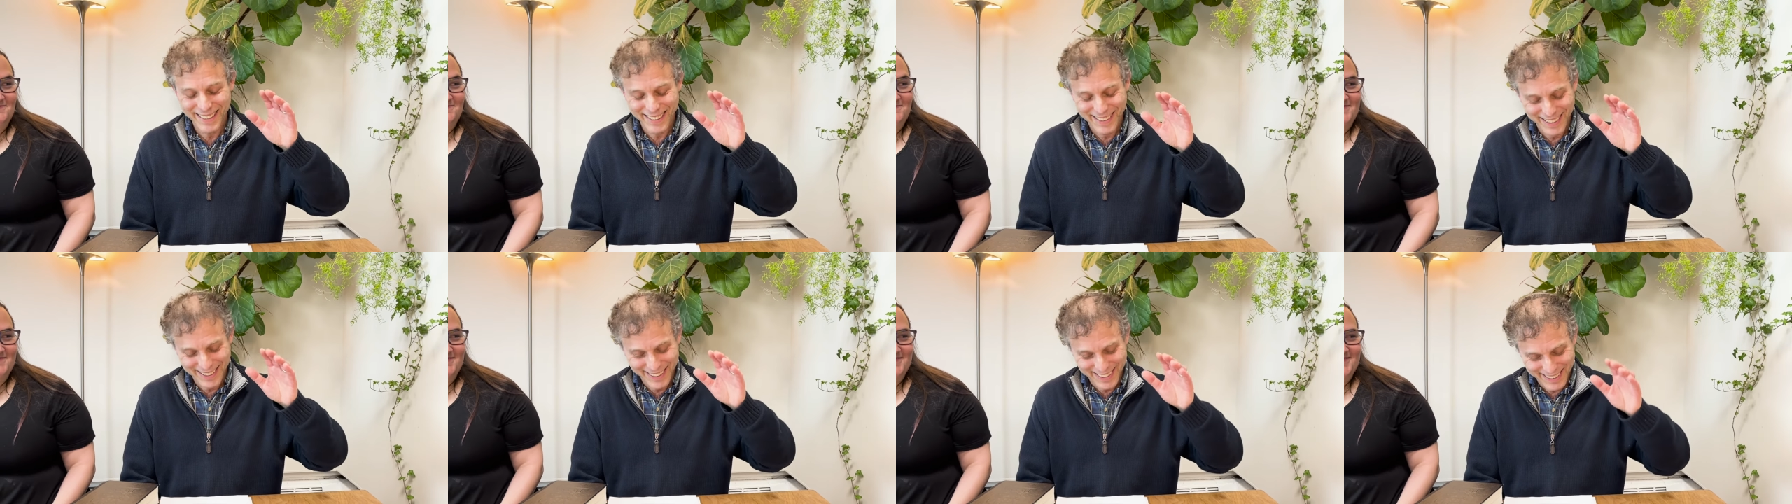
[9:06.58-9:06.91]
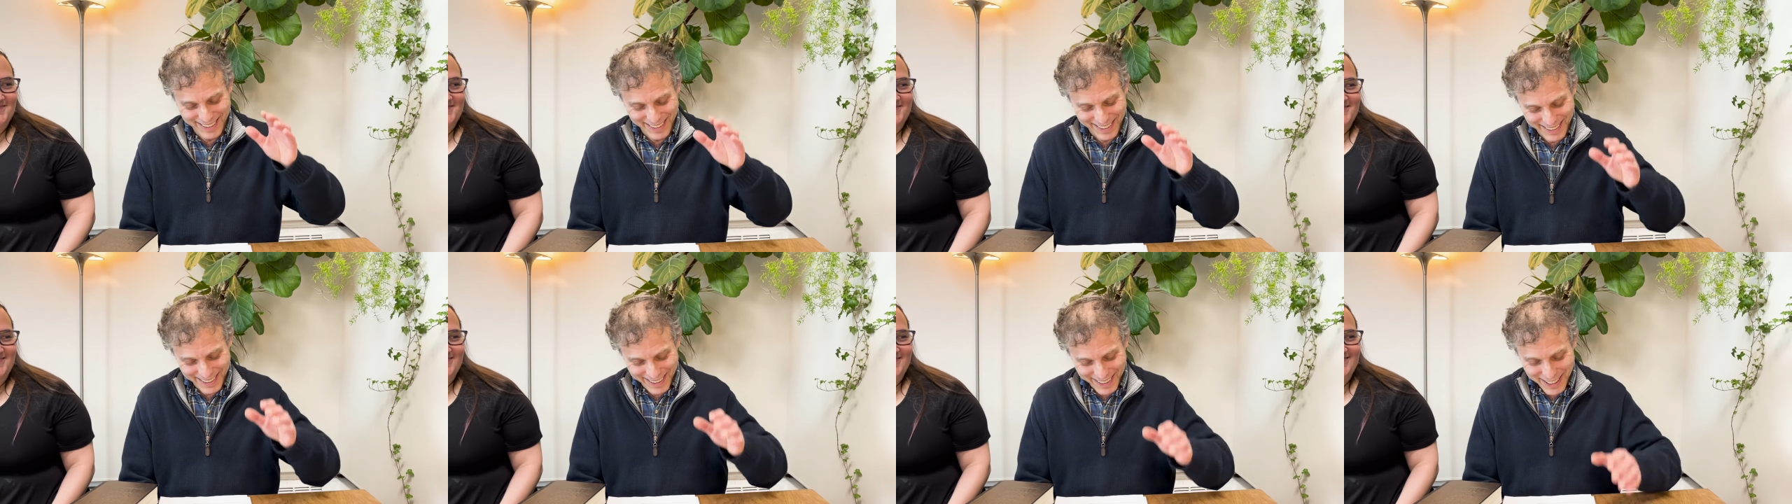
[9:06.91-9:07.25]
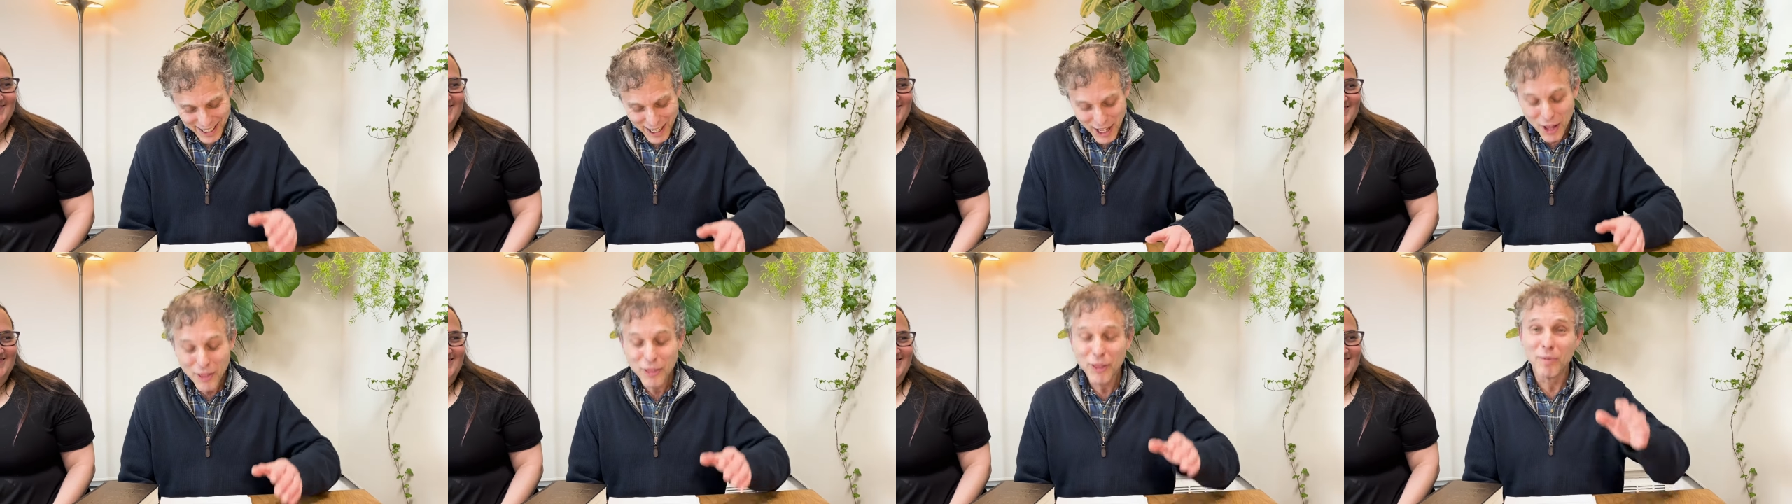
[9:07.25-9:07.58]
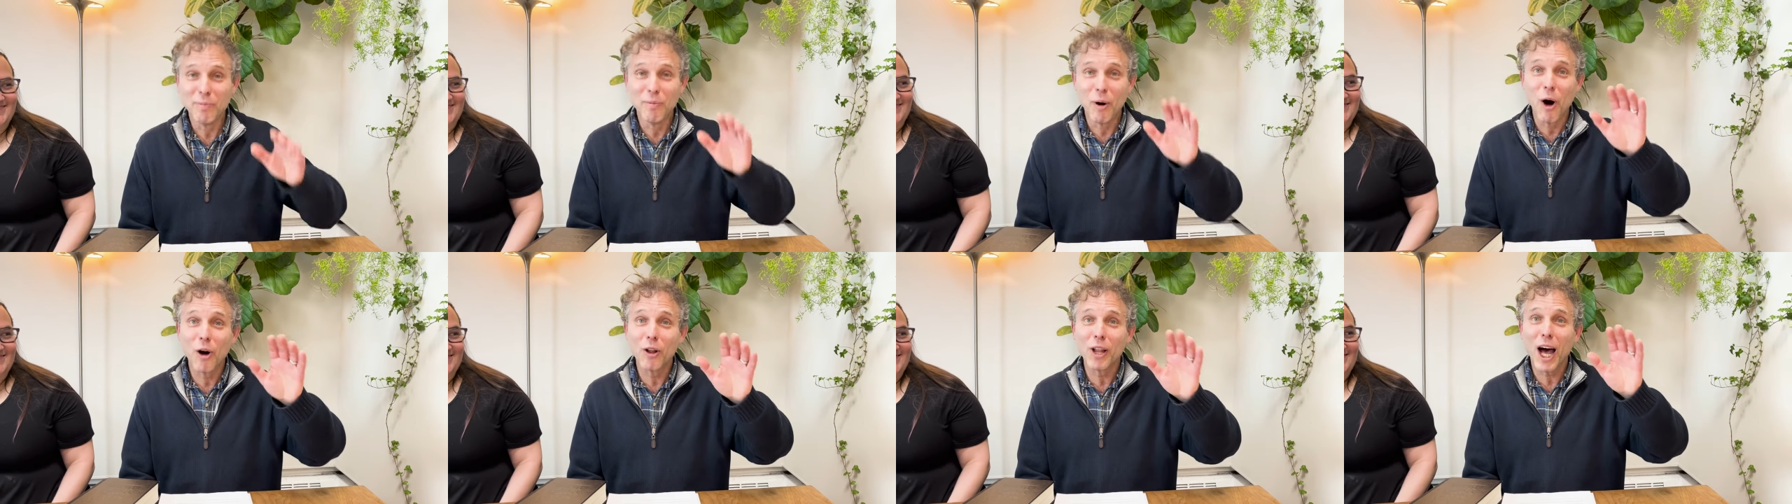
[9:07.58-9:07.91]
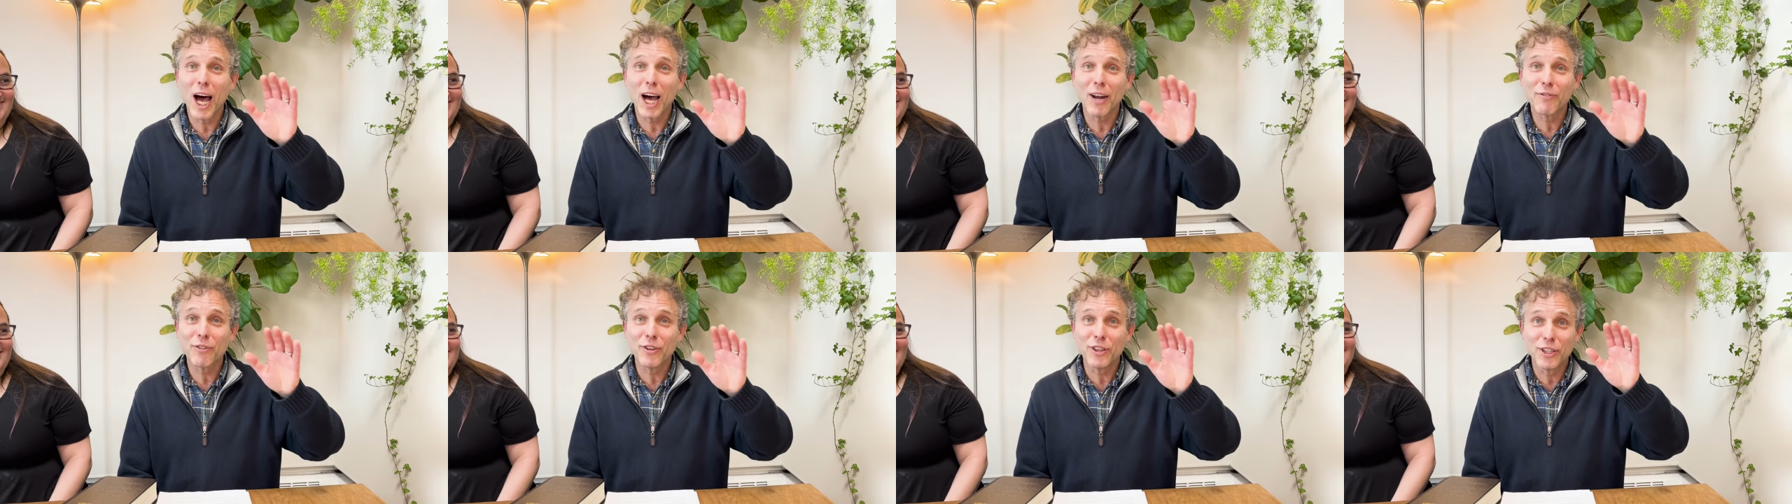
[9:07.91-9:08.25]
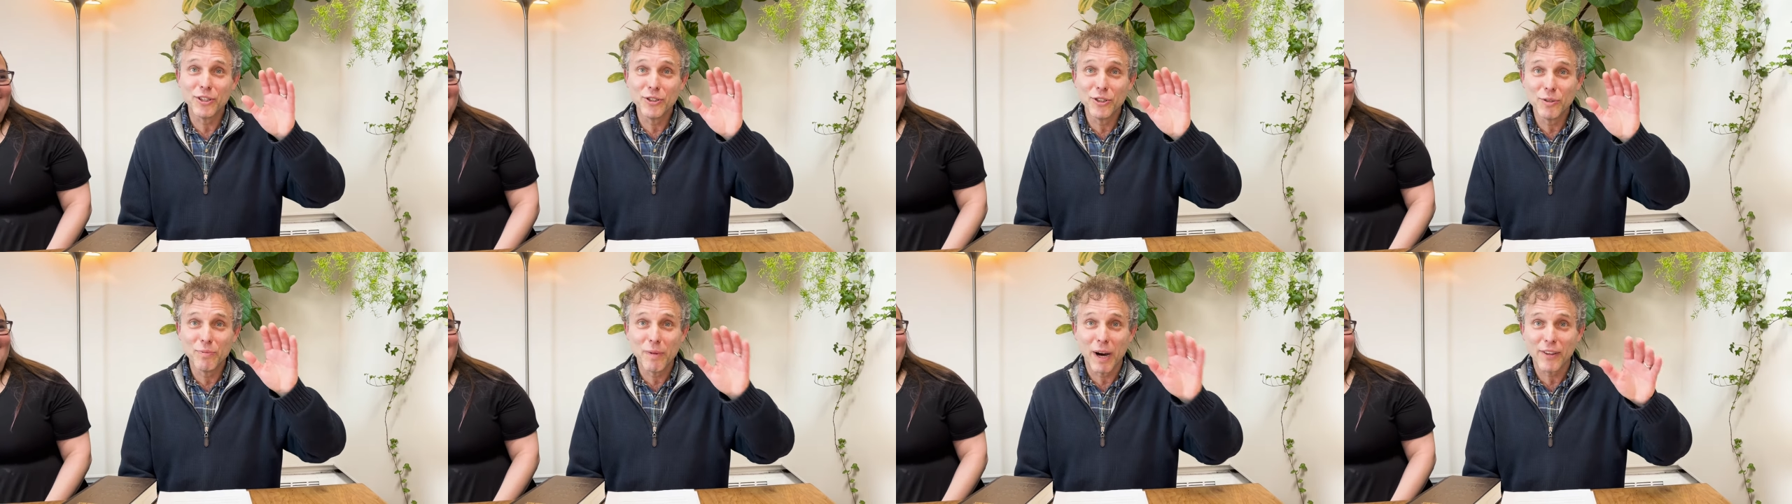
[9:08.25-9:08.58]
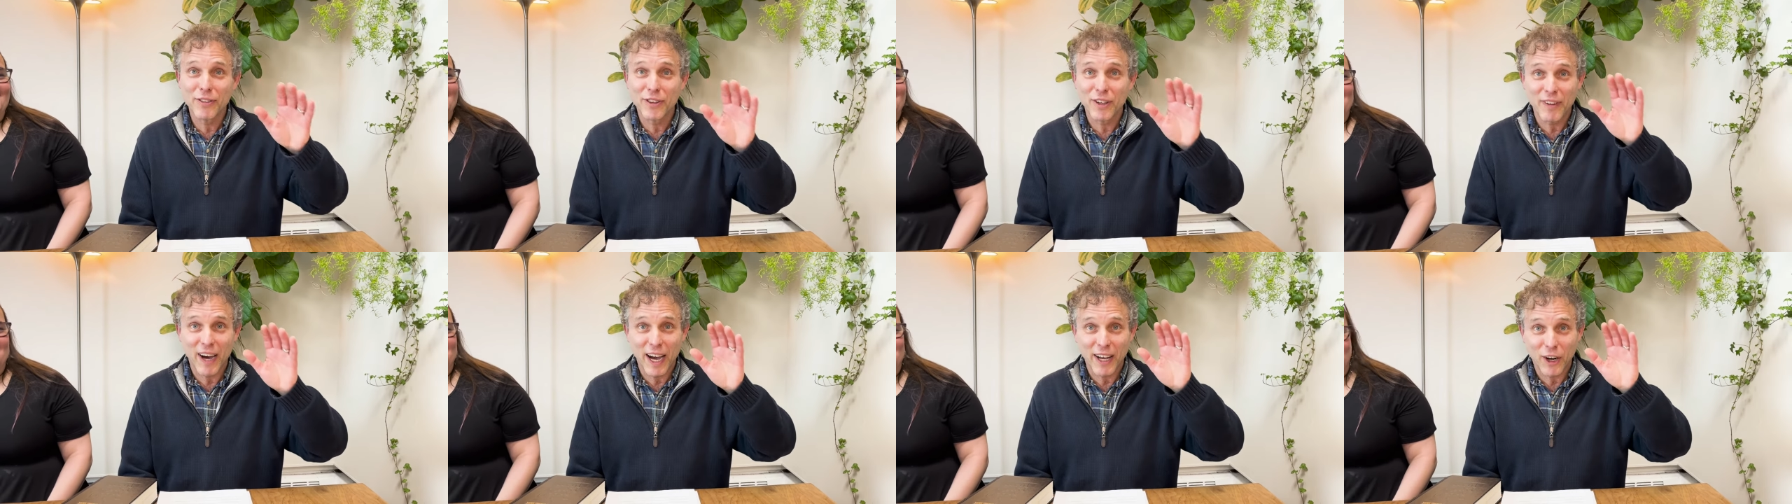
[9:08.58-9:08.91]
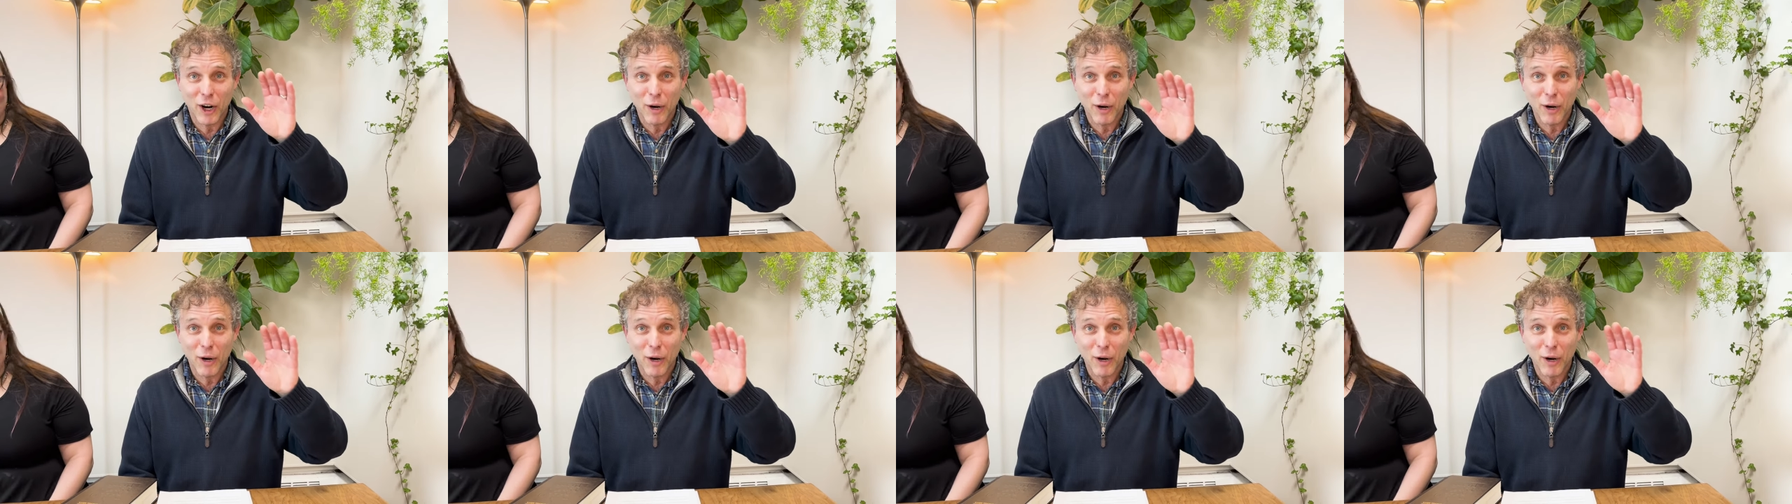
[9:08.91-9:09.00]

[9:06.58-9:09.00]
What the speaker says: The mollout for the new month of Adar